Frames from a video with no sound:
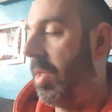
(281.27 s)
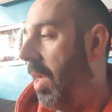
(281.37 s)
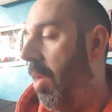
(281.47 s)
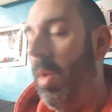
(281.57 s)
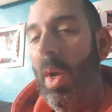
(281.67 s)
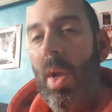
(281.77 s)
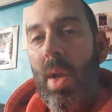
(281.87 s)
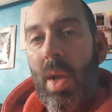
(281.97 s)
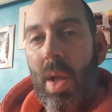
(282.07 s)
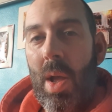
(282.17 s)
So
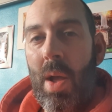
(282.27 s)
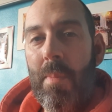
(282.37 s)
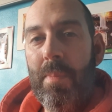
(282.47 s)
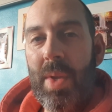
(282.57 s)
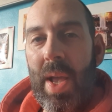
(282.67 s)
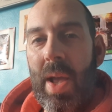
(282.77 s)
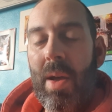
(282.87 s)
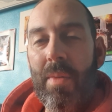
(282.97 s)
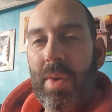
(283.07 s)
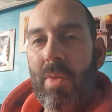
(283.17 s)
yeah,
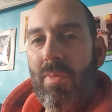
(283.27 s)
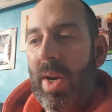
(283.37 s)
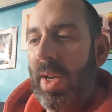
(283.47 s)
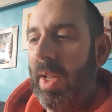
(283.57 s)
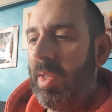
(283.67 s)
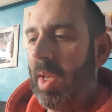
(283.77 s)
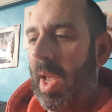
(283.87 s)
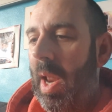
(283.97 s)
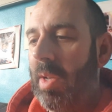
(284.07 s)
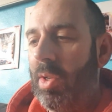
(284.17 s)
I really need to
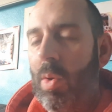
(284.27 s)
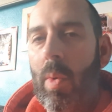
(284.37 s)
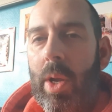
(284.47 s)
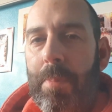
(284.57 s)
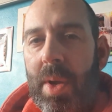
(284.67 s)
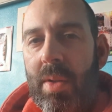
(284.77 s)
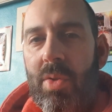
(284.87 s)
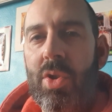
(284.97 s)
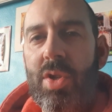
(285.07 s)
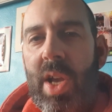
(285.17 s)
get that sorted. But
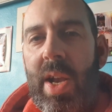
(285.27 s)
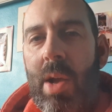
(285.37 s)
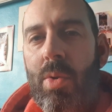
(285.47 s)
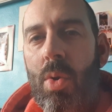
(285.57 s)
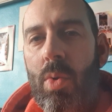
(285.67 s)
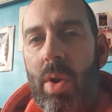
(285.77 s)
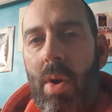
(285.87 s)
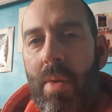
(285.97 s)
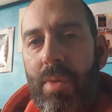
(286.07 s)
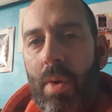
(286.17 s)
just so you know, Gordon,
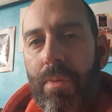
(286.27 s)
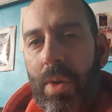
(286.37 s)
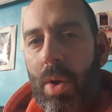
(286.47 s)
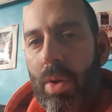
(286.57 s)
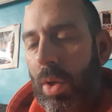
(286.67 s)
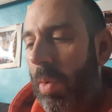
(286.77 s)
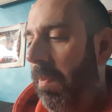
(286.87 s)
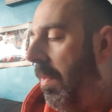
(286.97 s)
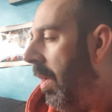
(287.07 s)
I have not forgot you.